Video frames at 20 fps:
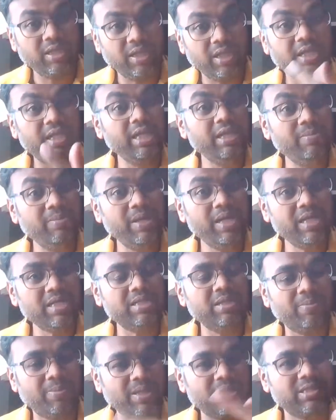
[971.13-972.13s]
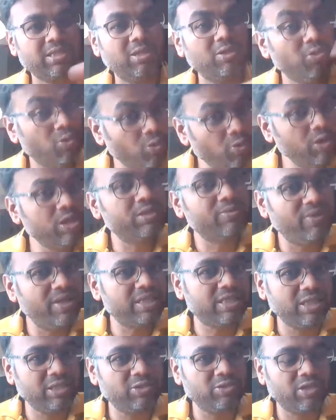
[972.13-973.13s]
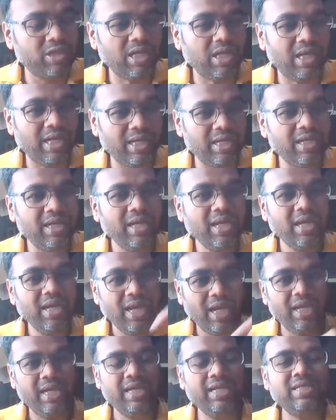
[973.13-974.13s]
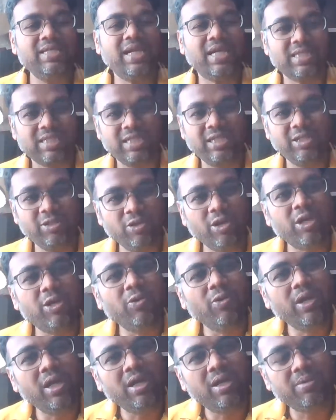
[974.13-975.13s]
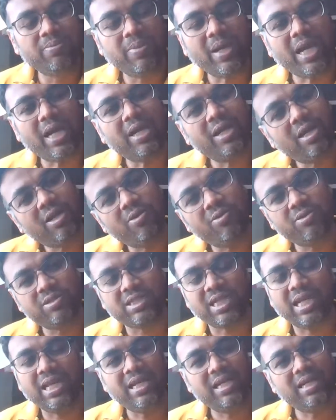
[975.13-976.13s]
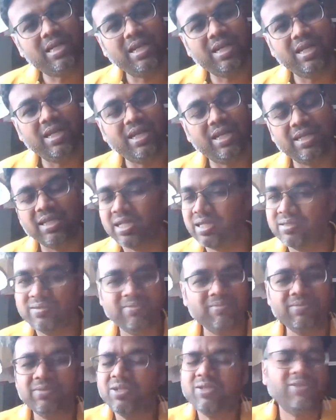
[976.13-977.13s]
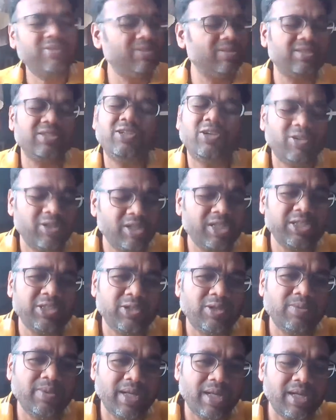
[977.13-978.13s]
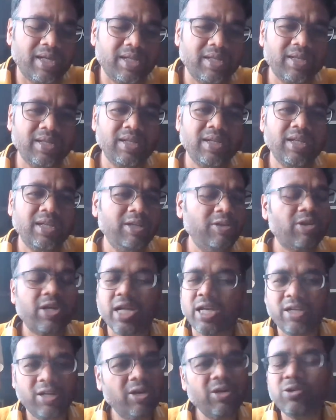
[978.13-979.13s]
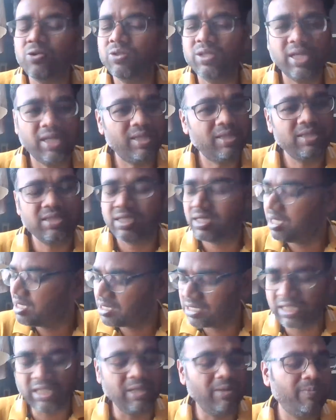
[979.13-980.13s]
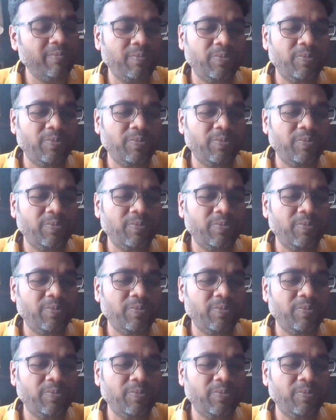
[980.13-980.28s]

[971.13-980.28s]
he means the person who is facing to the client, and he is asking, you are doing the background silently, and then no, it's a donkey job. Yeah, you cannot do that seriously.